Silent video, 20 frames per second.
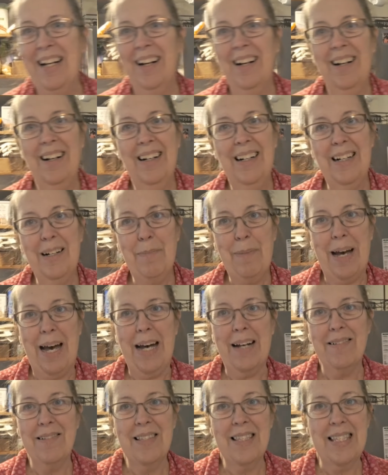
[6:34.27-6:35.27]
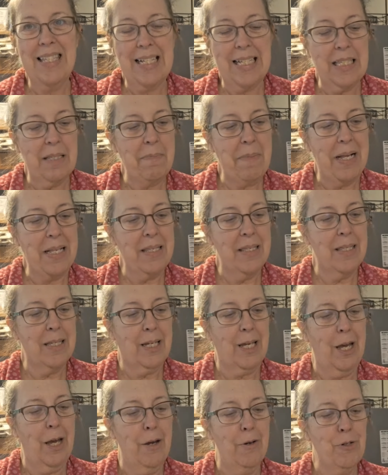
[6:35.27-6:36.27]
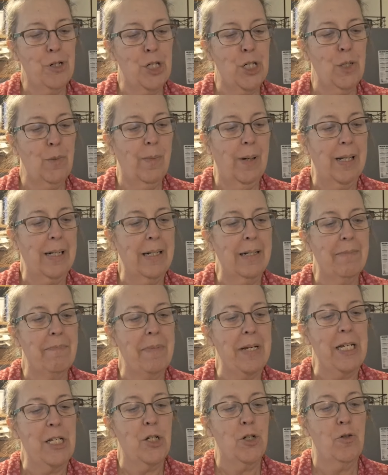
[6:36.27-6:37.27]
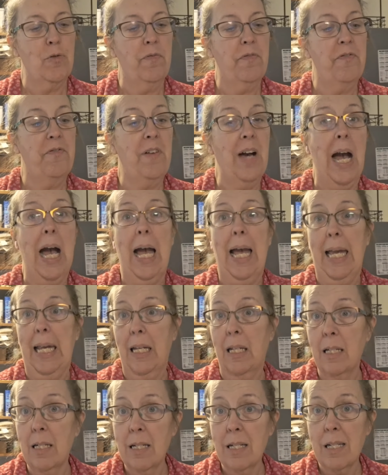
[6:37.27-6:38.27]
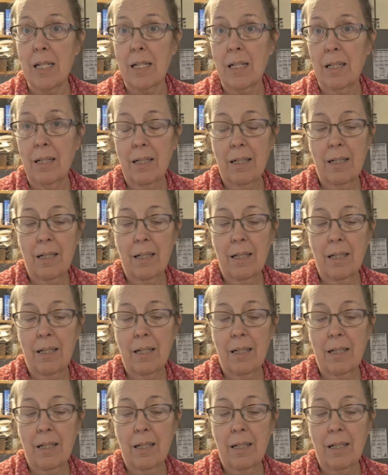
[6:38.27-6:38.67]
about six months ago, she wanted me to find